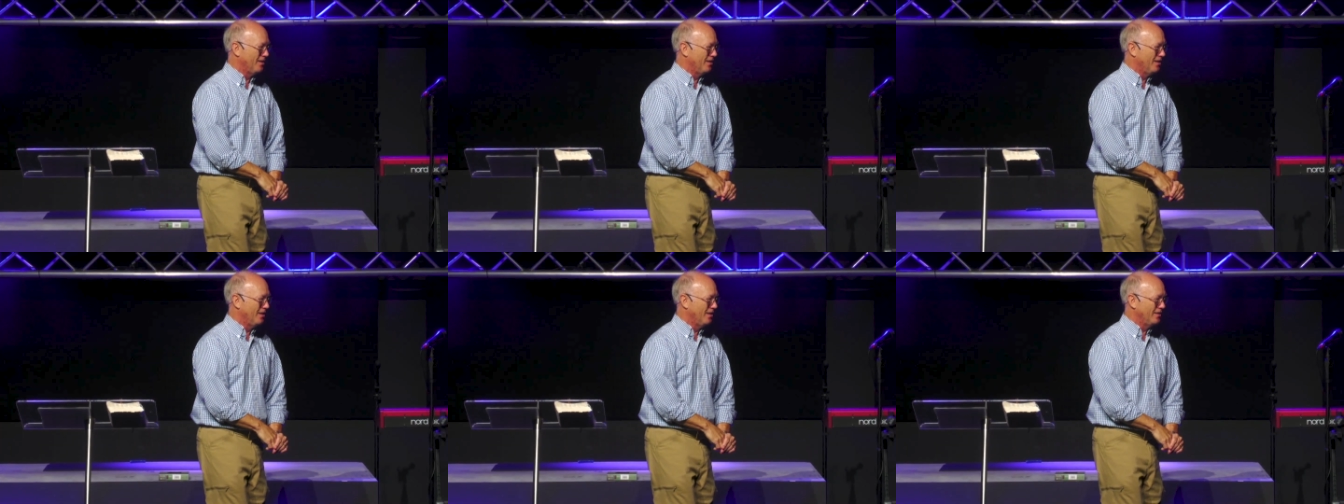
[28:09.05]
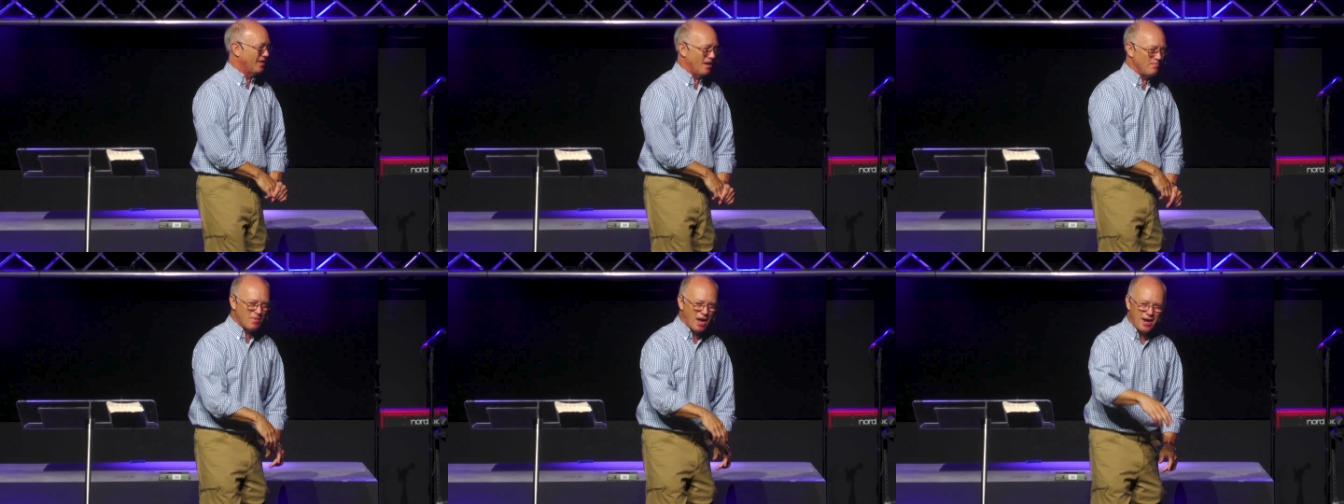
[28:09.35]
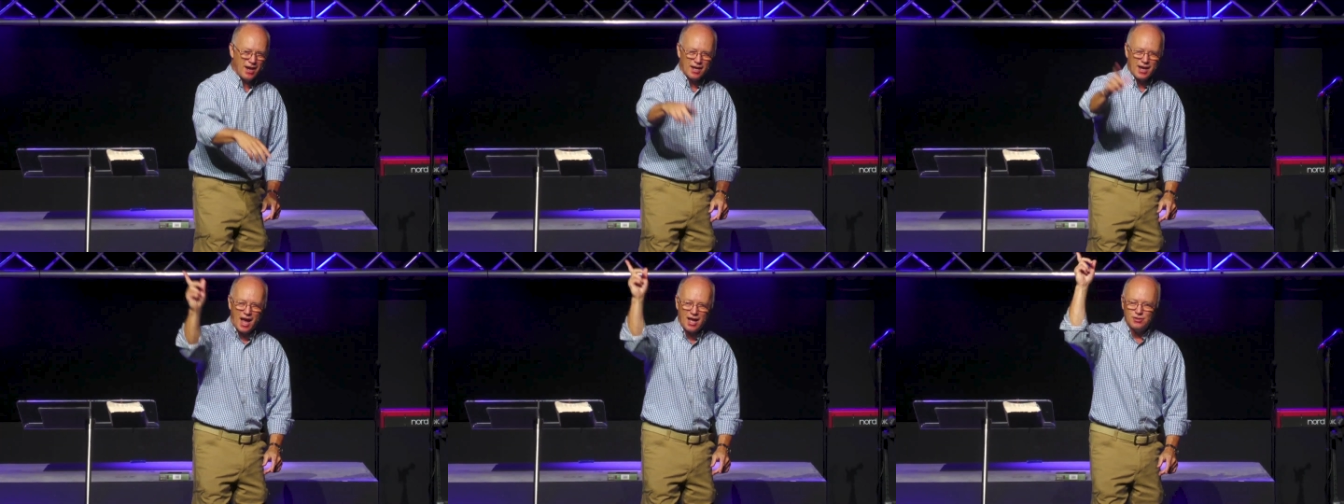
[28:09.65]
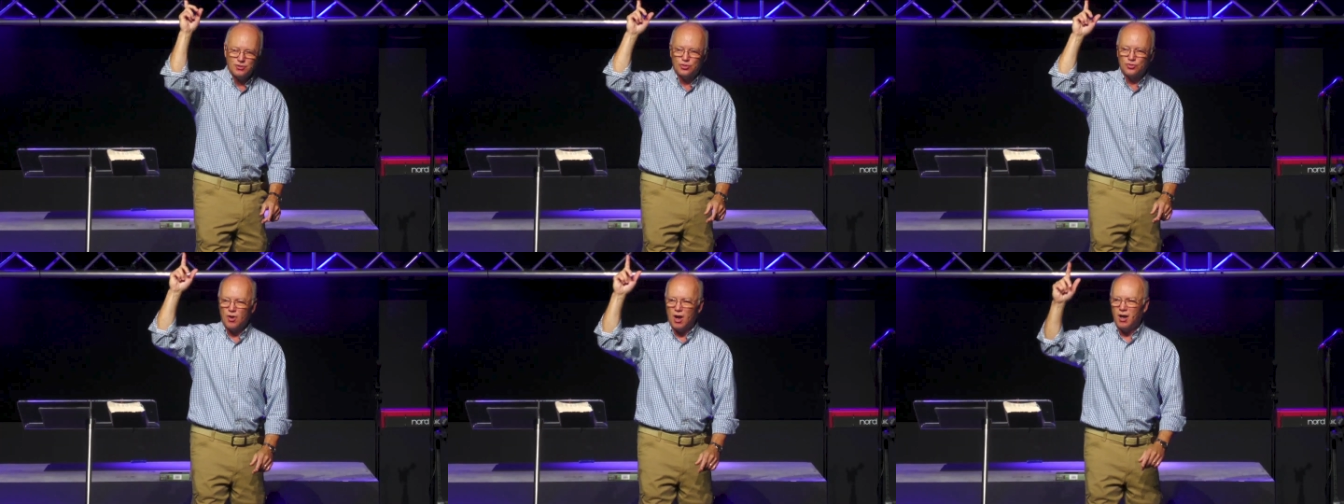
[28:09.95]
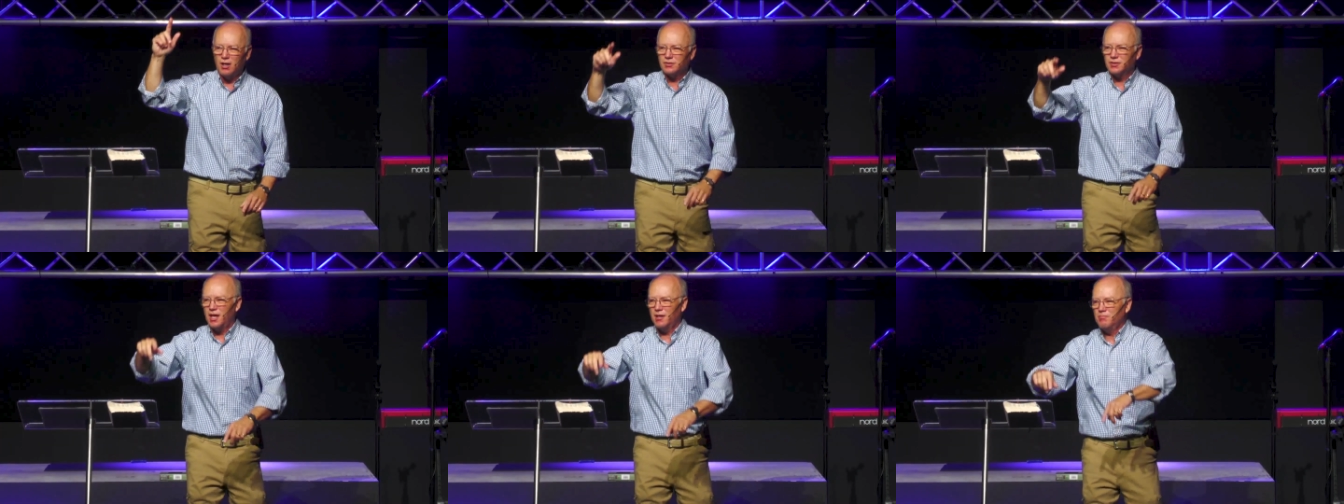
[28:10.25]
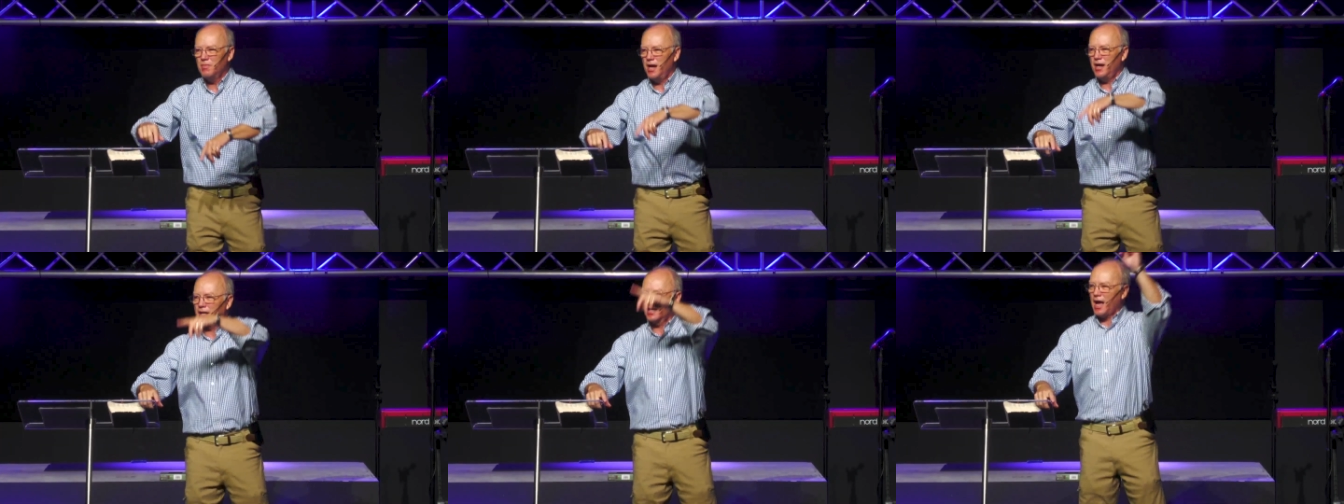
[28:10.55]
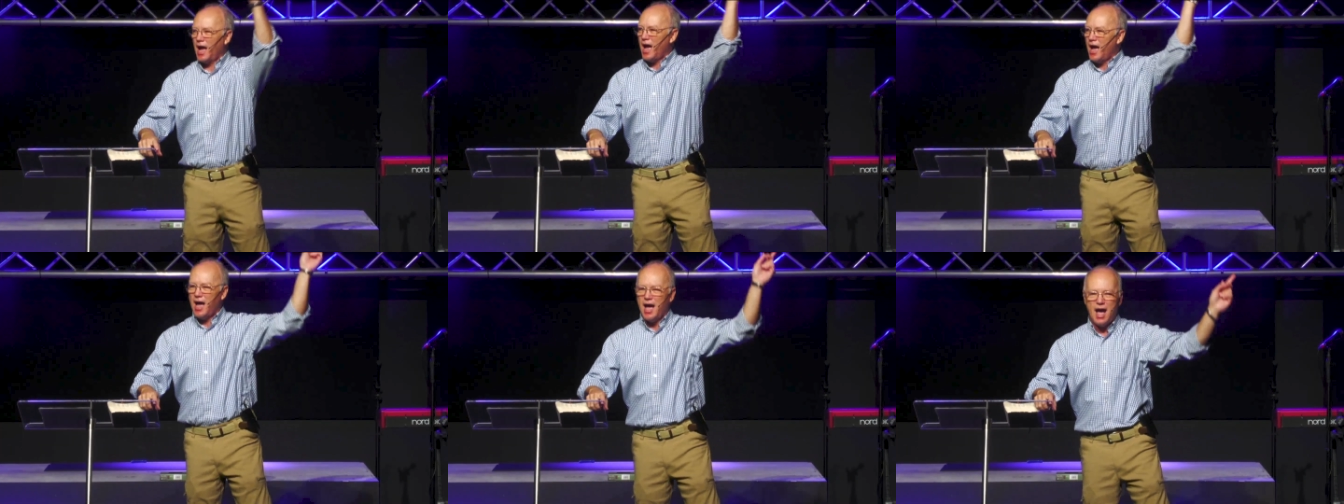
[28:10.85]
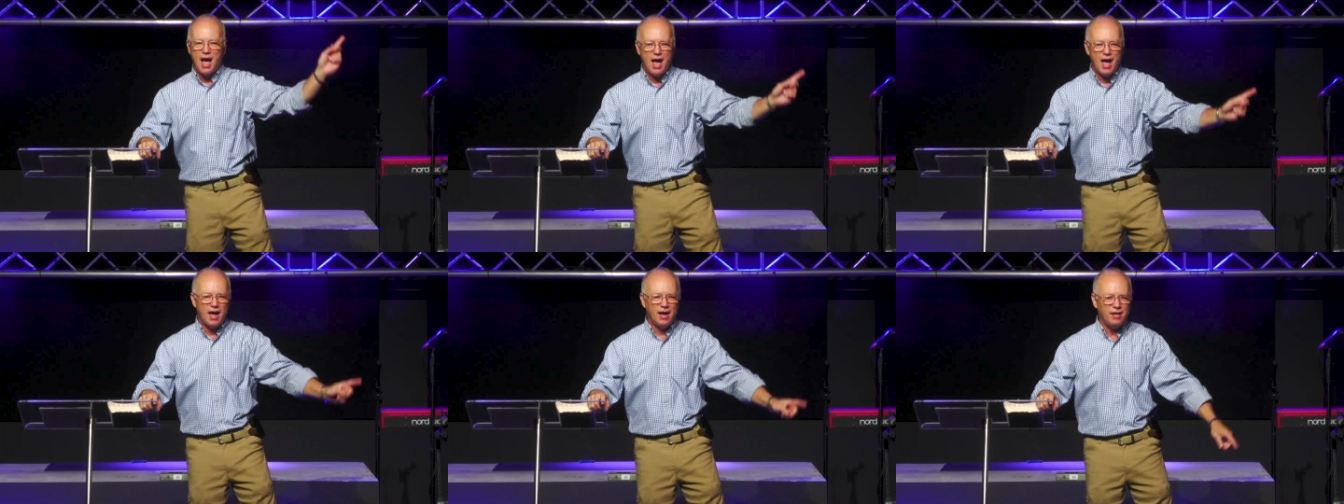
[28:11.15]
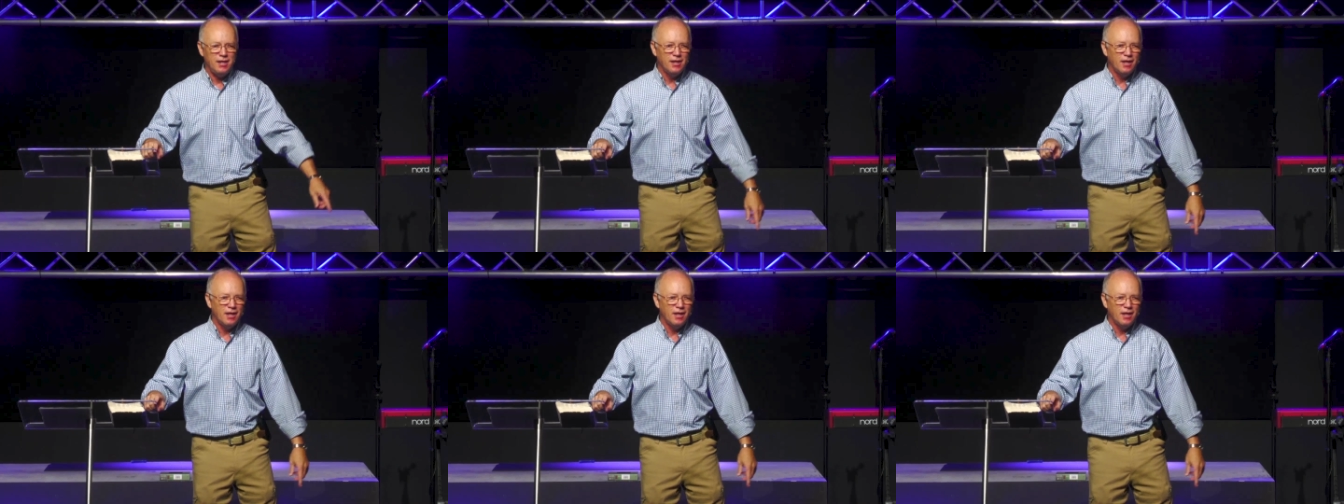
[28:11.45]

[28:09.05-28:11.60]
They may have got drunk. They may have got high.